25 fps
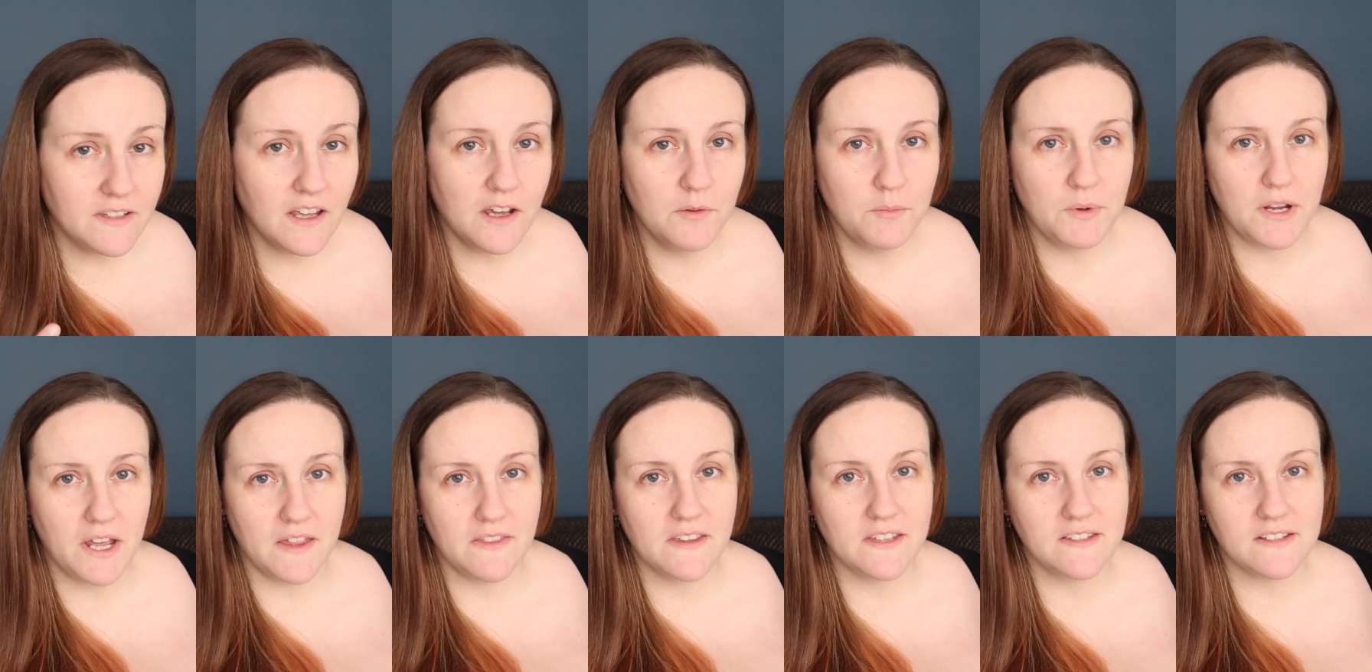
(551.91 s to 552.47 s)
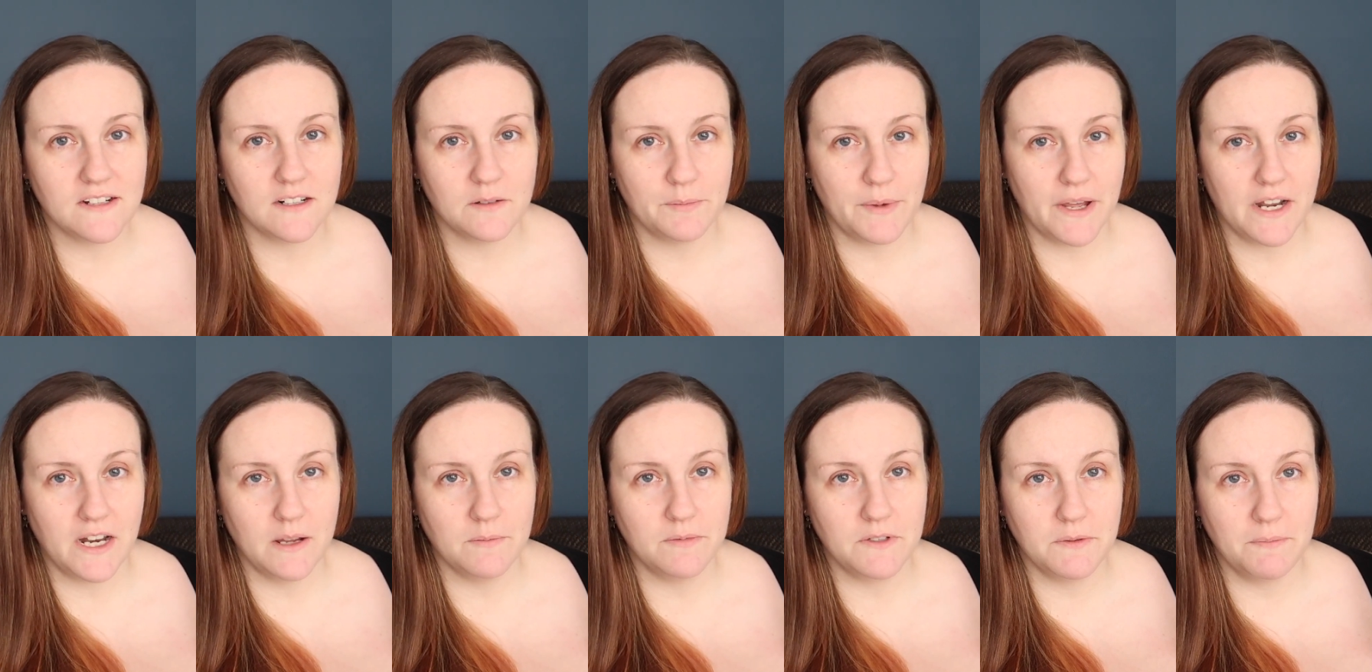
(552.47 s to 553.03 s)
time we get this little
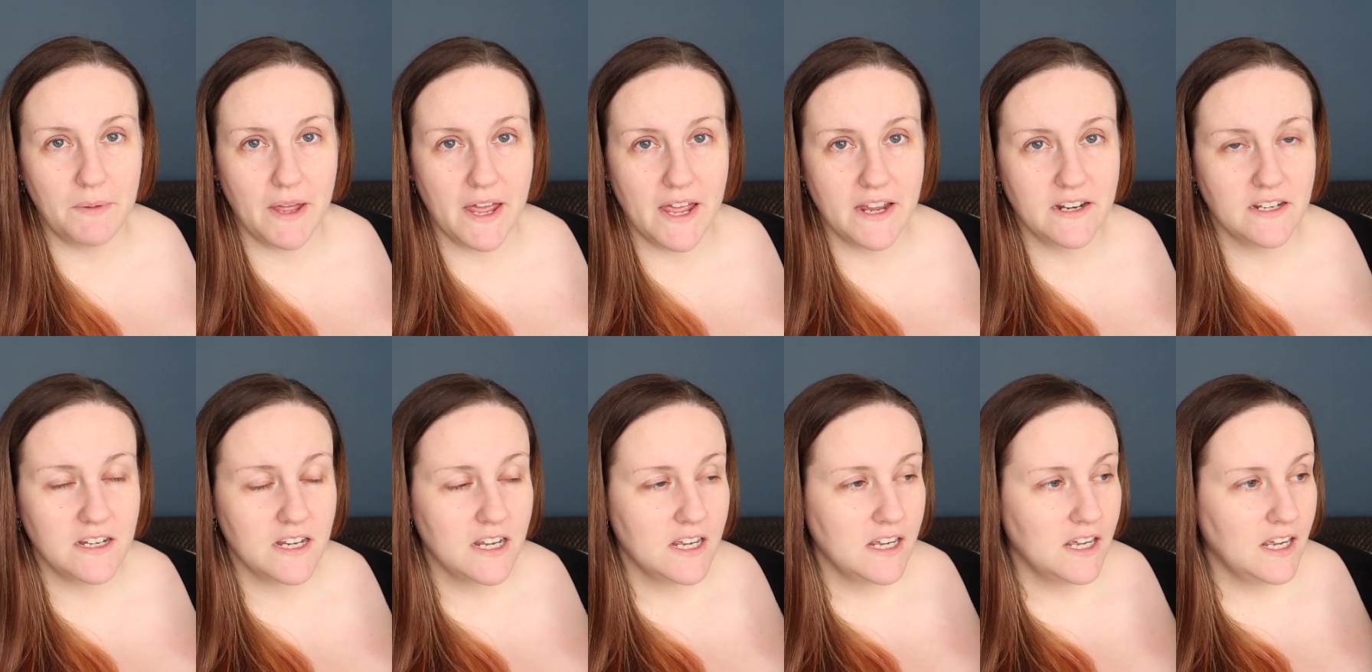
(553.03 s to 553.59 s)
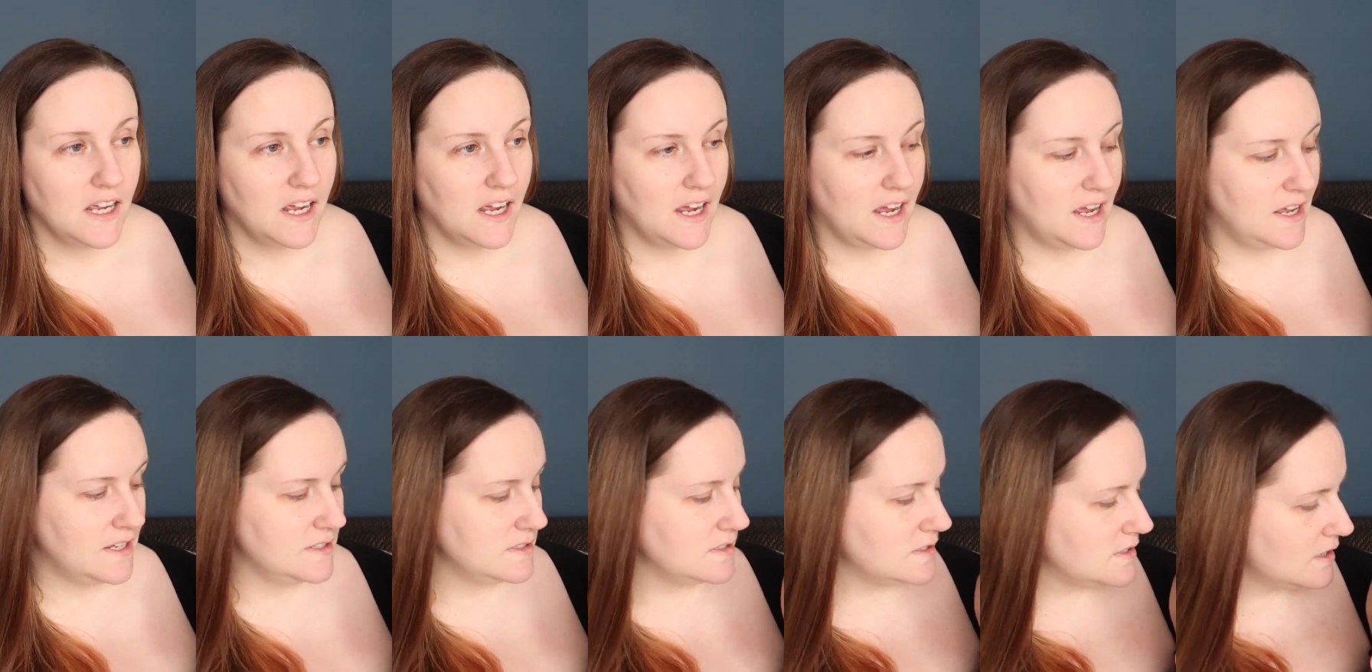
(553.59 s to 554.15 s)
man up to bed
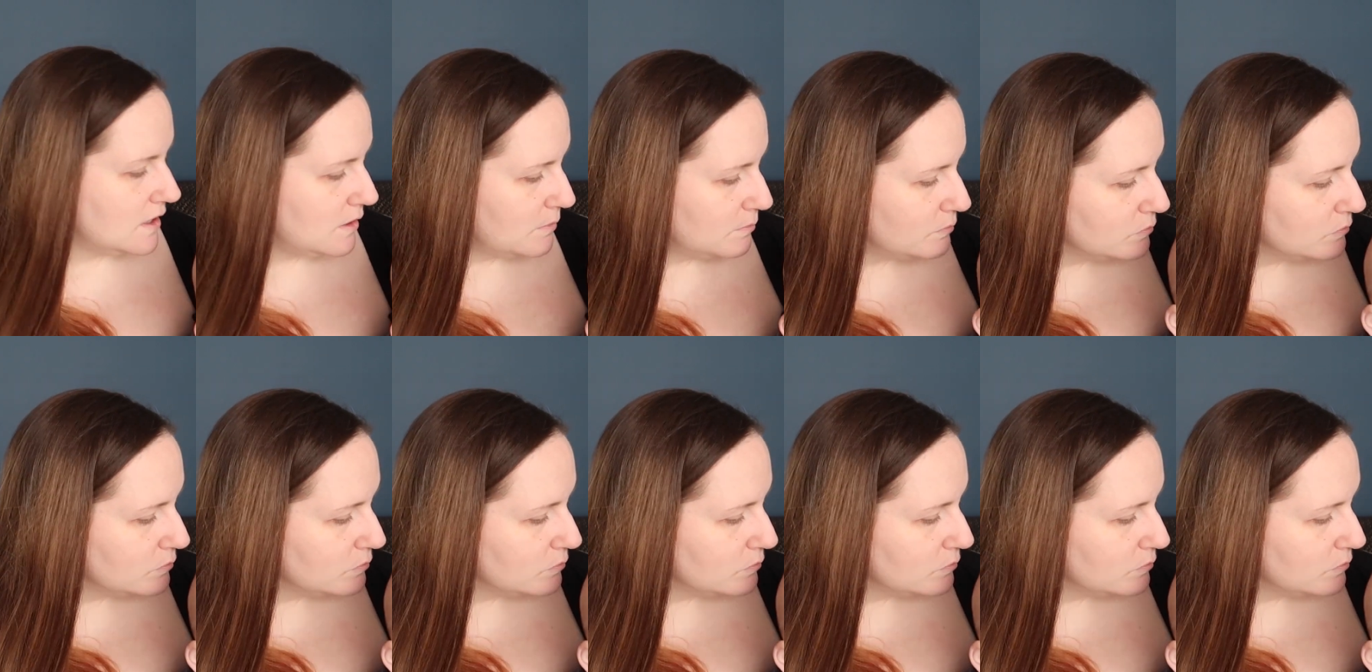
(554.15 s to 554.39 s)
and